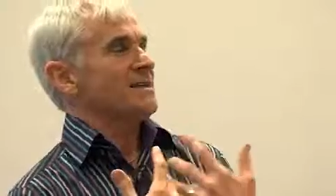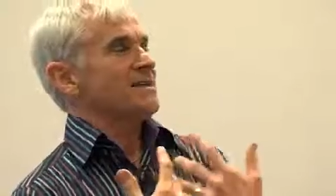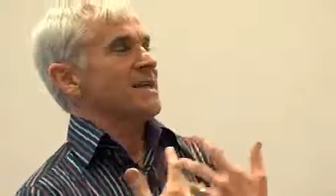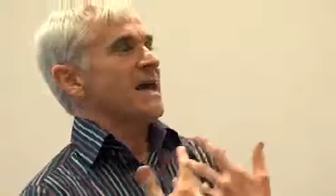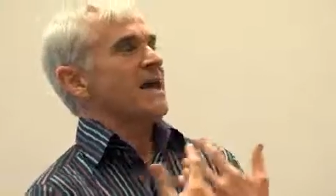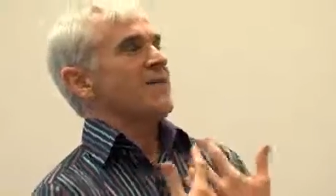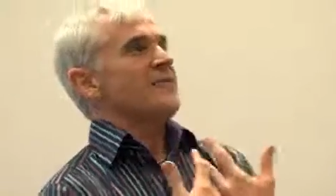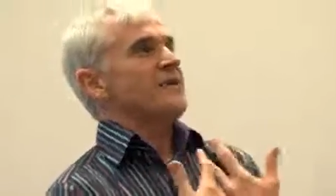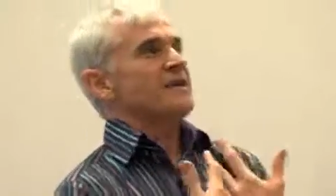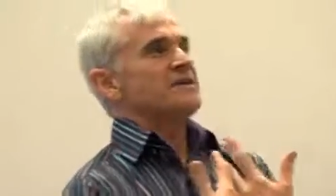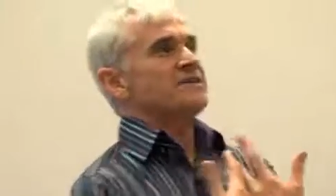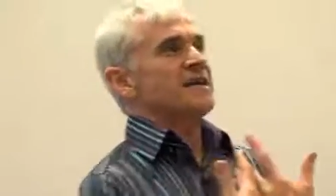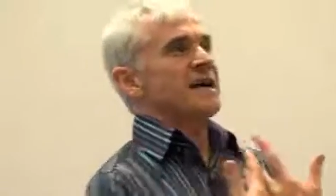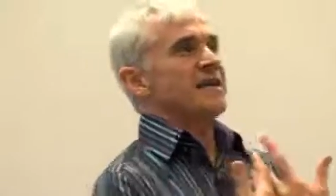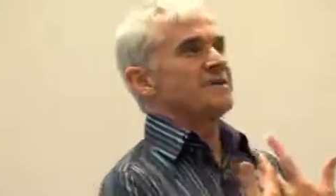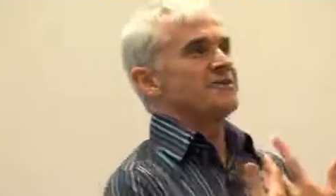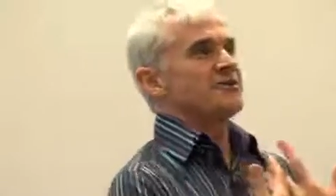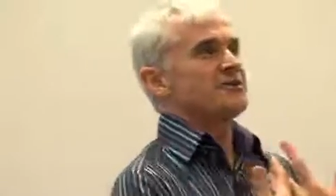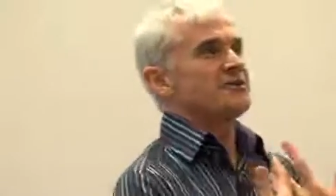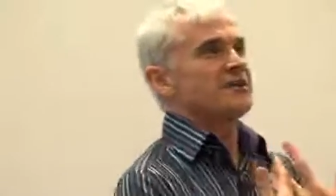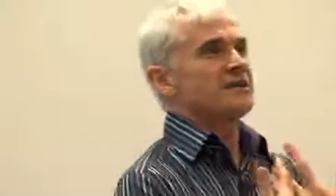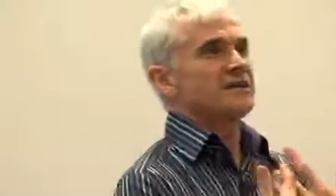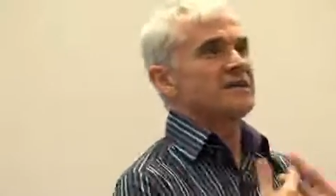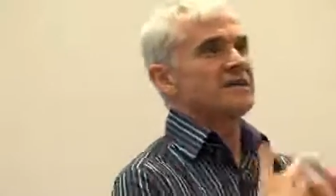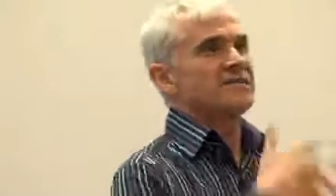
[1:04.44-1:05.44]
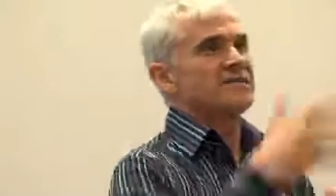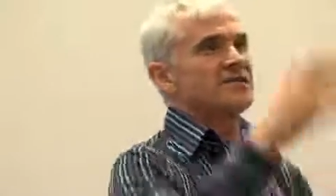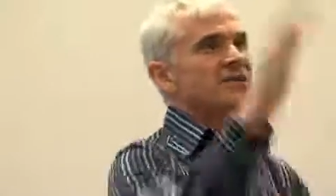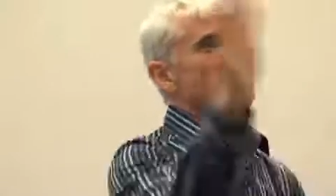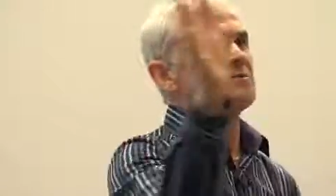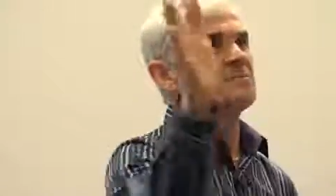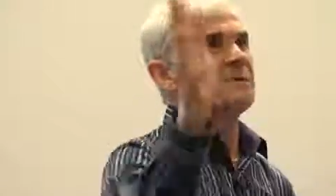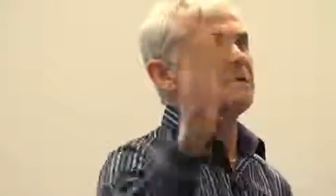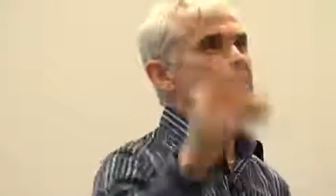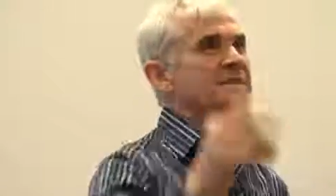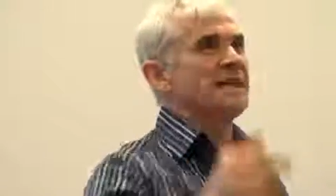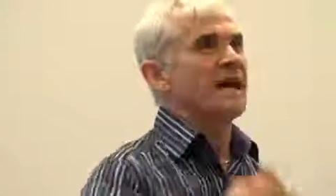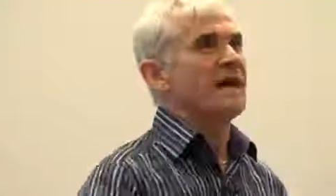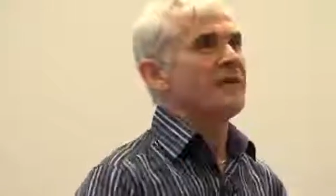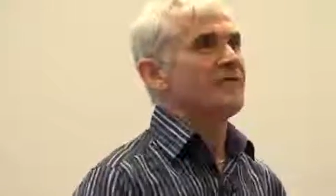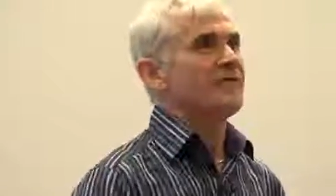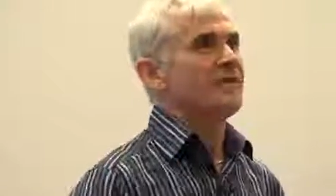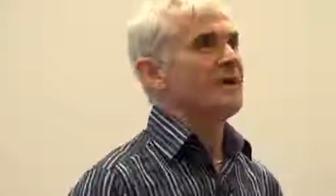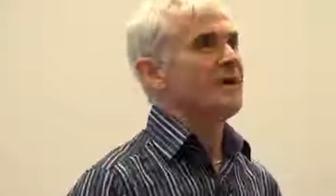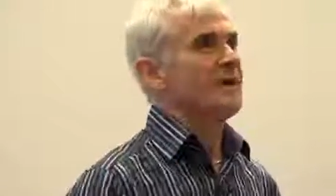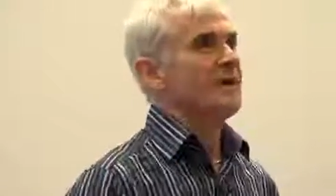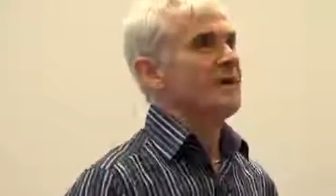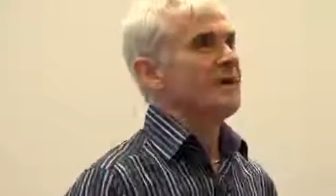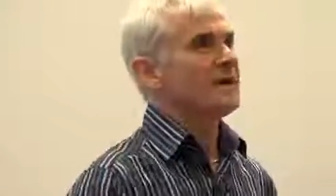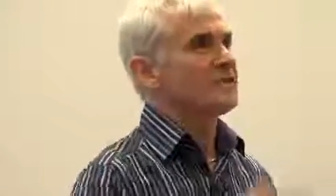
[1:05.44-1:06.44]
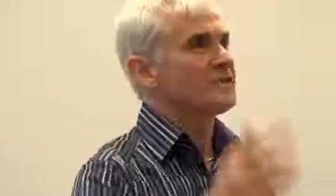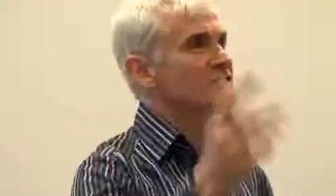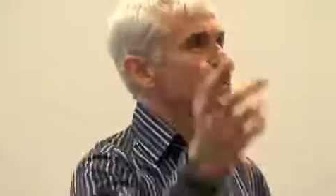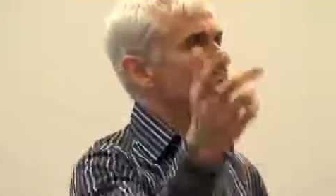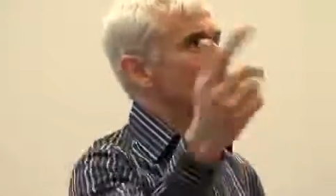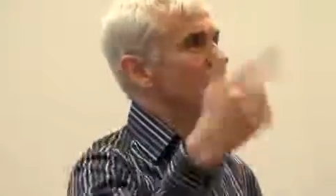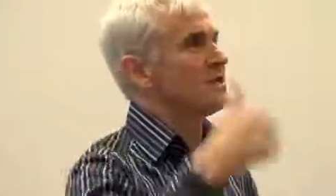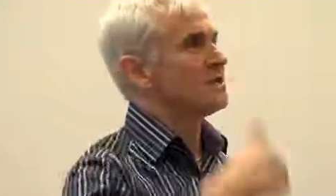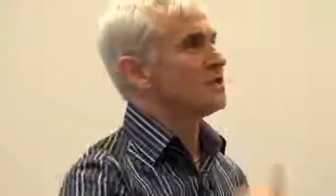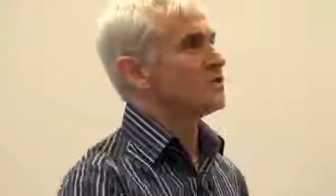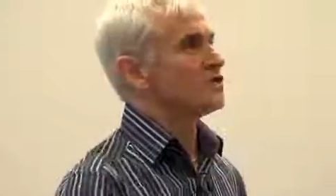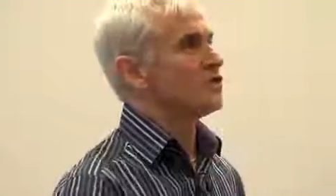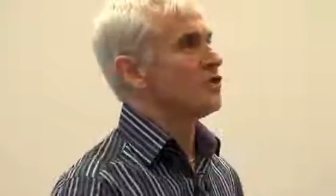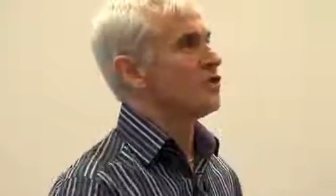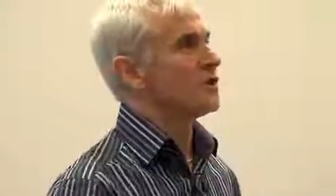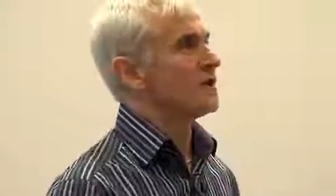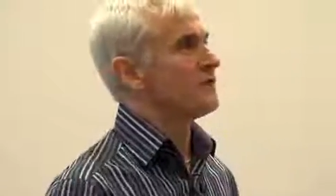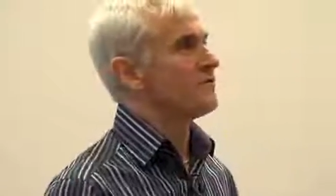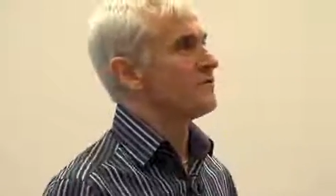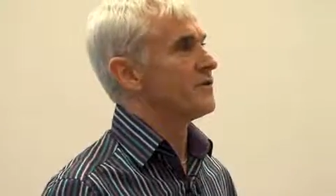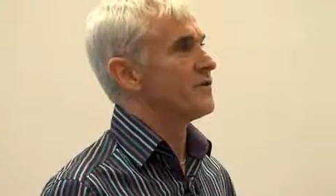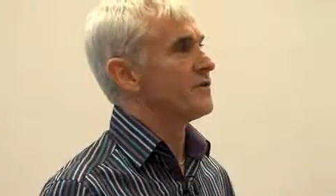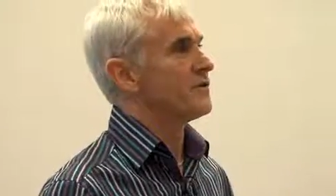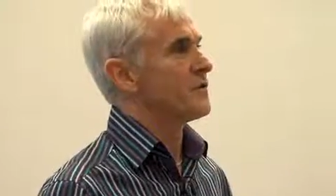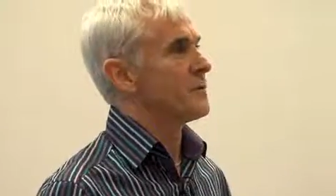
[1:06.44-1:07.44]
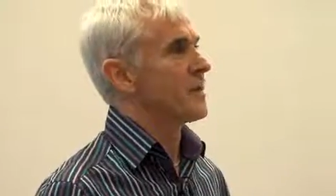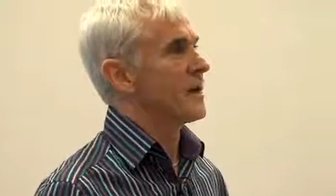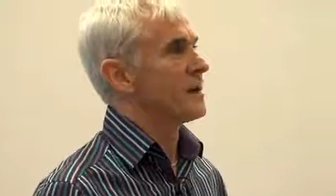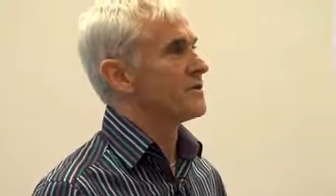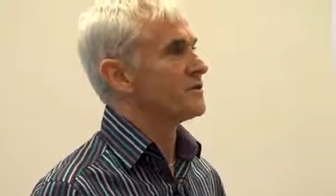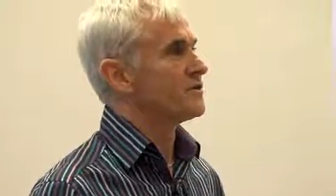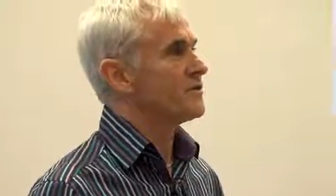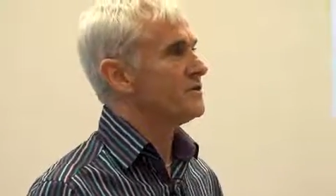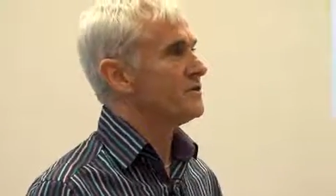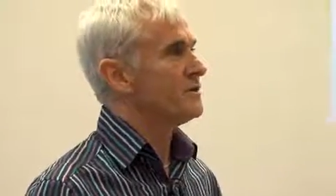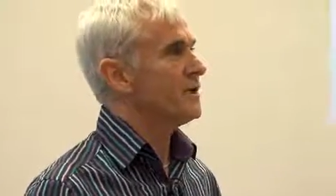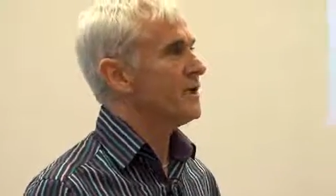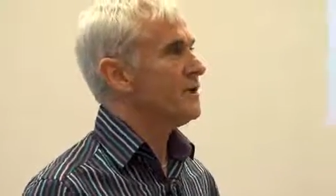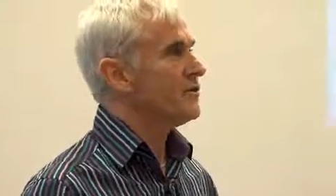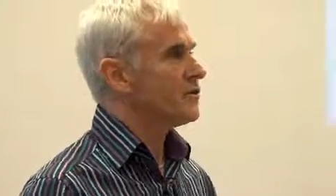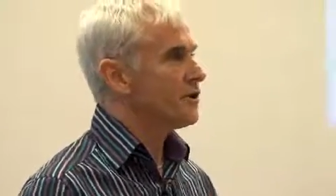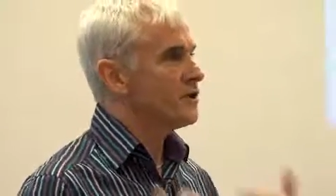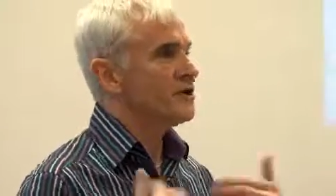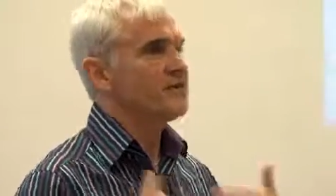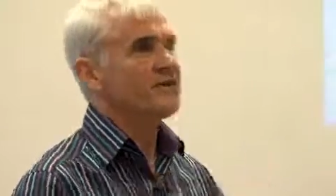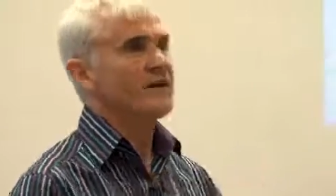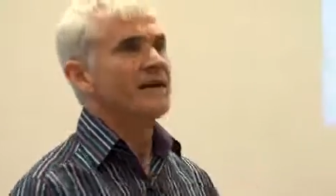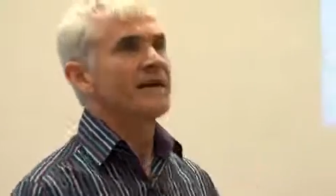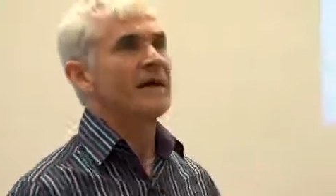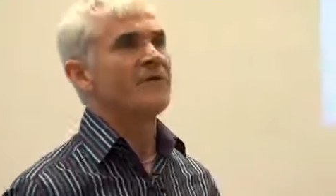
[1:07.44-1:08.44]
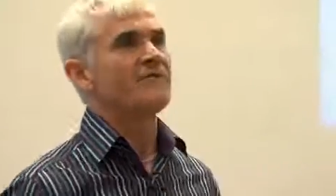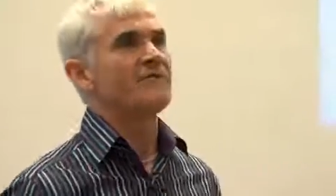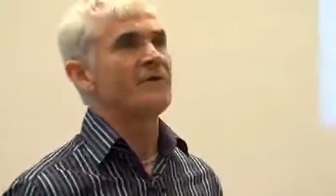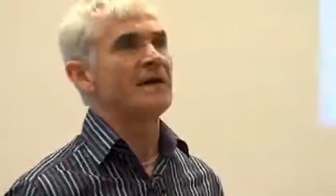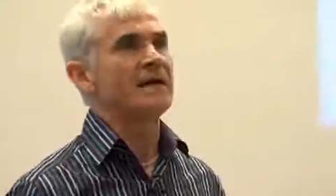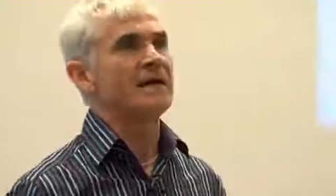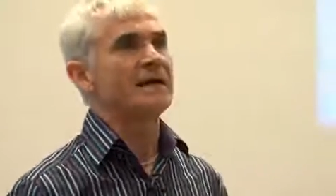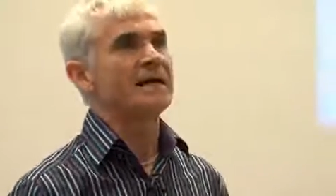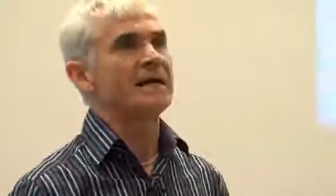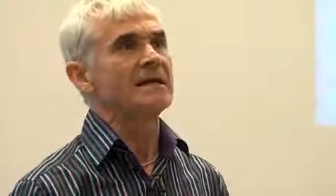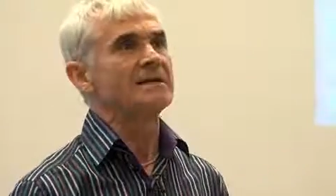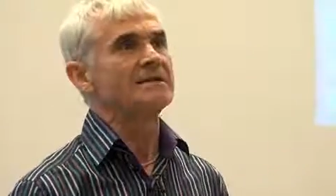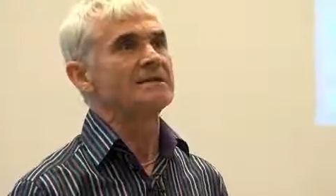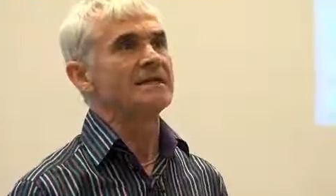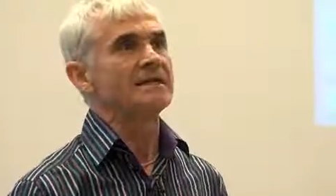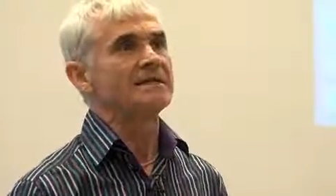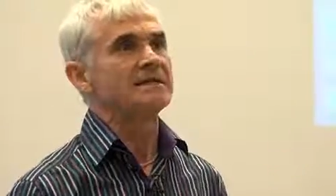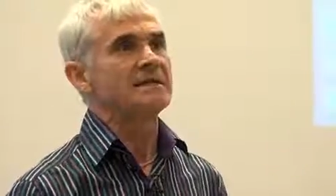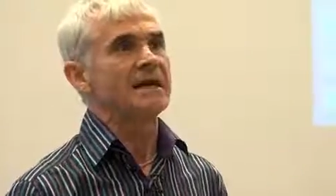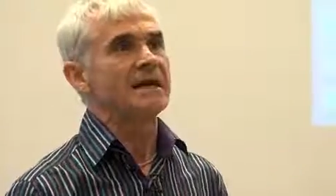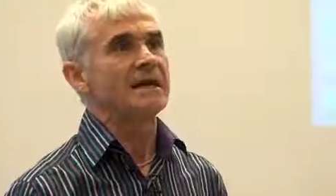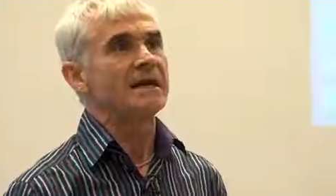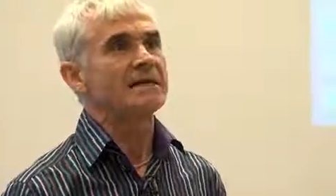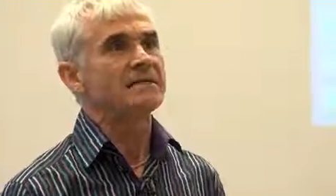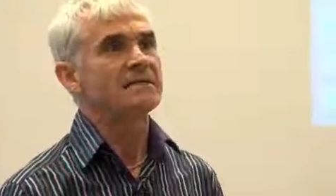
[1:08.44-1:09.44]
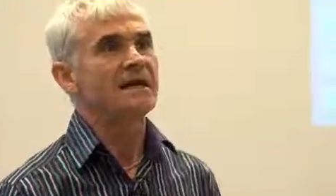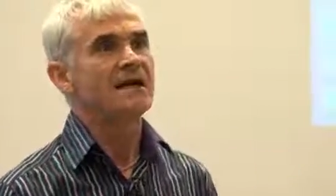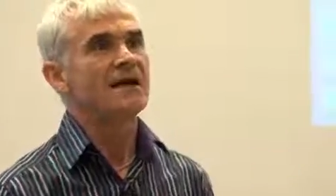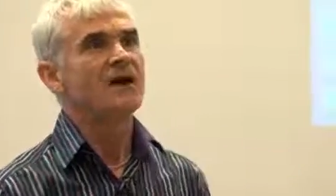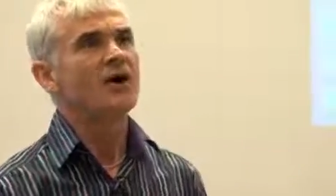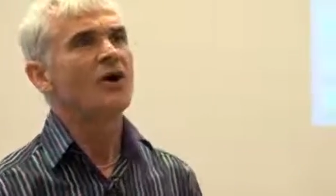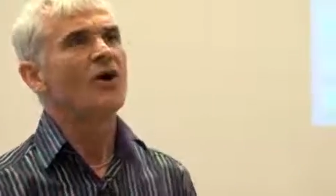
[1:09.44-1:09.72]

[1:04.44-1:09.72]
a health educator, I should have, "Excuse me, staff, that's no way to talk in front of a patient. Don't you think I'm feeling guilty as it is?"